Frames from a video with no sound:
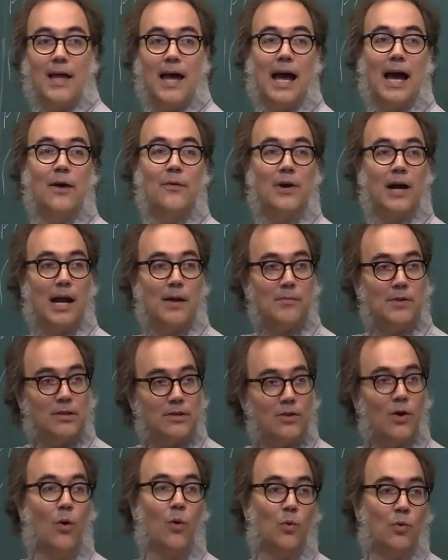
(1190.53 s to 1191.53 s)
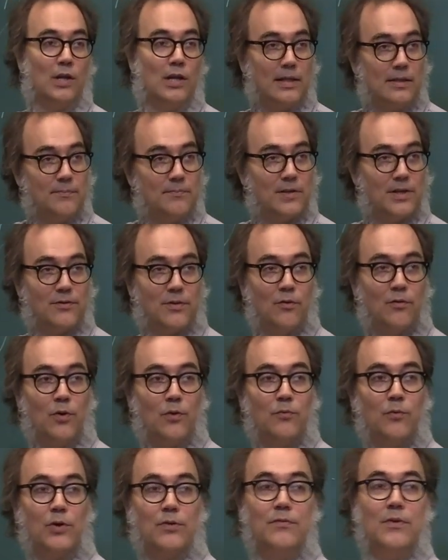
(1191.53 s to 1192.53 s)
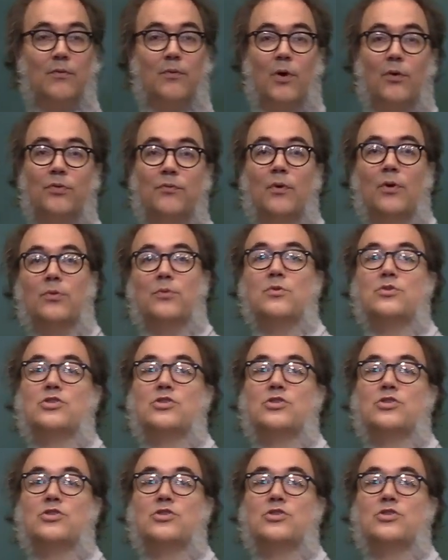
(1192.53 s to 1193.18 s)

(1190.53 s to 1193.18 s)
our Hamiltonian. So what we want to